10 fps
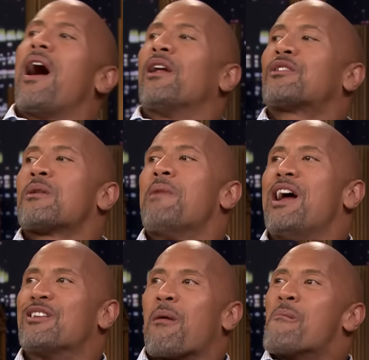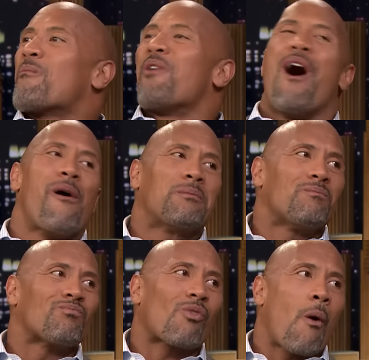Wow, it's amazing.
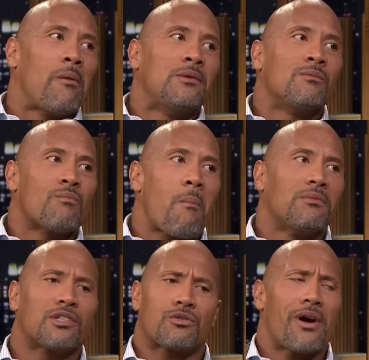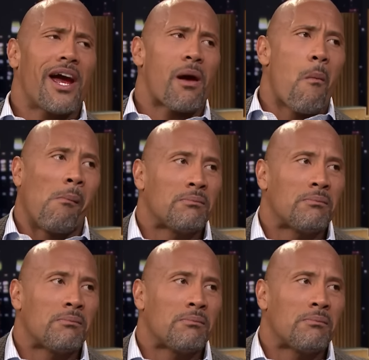All right. Look great.